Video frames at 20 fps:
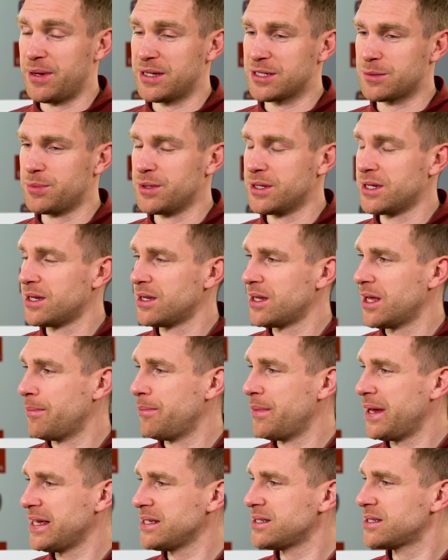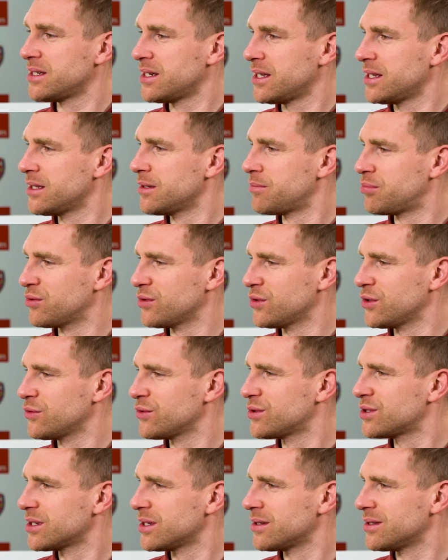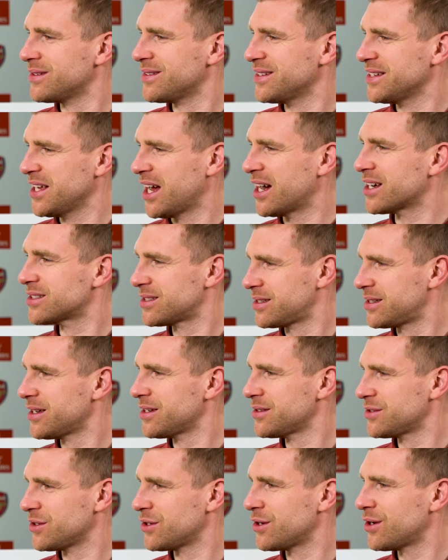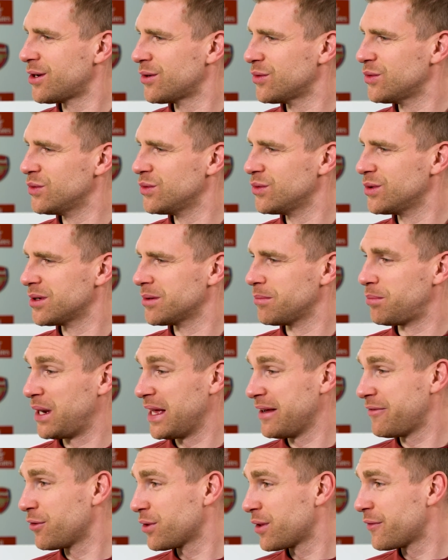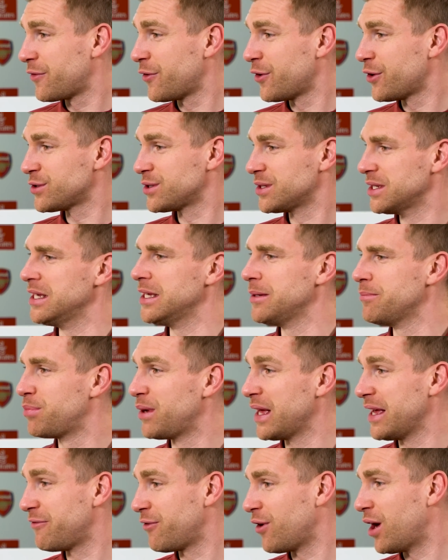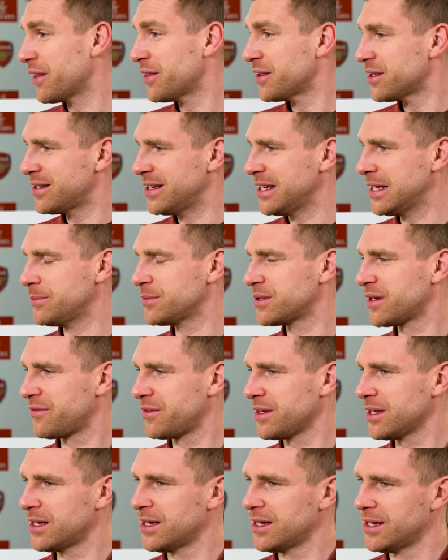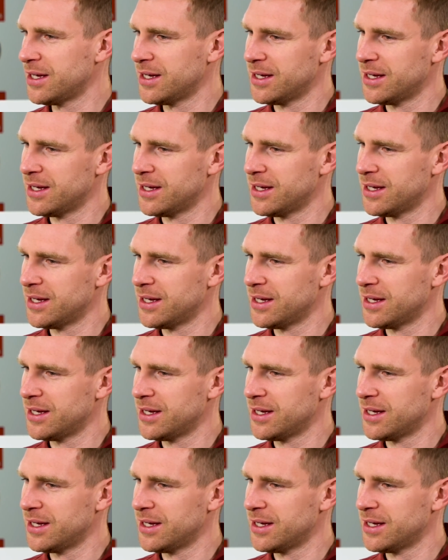has been amazing in producing youngsters, who play for the first team, play for other teams. I think